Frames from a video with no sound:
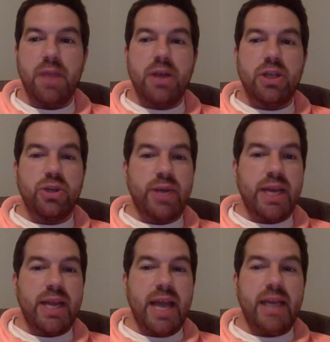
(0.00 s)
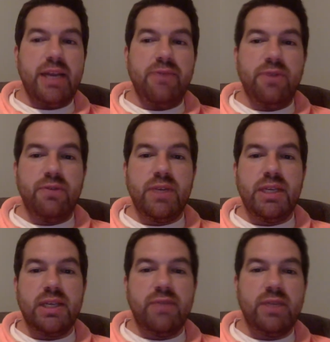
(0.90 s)
So again, AD
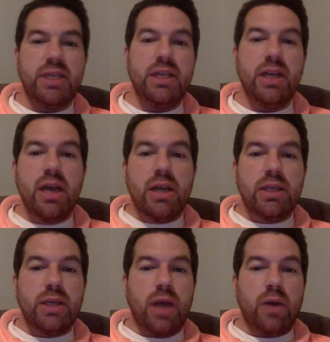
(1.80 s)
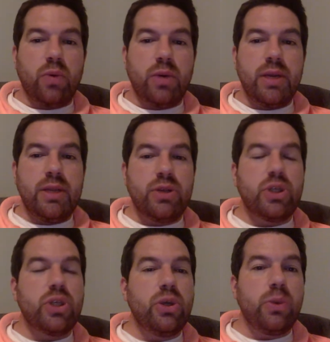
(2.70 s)
1517 to onward, and there's
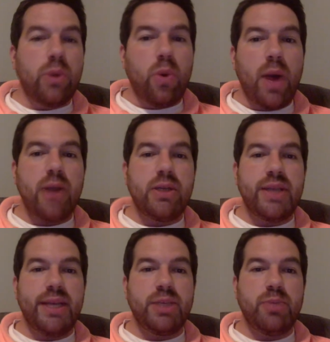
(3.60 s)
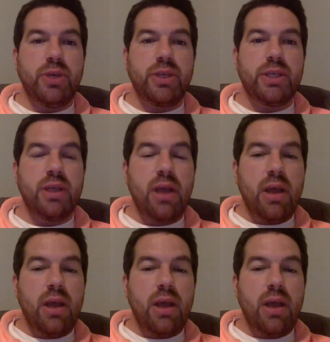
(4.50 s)
two required textbooks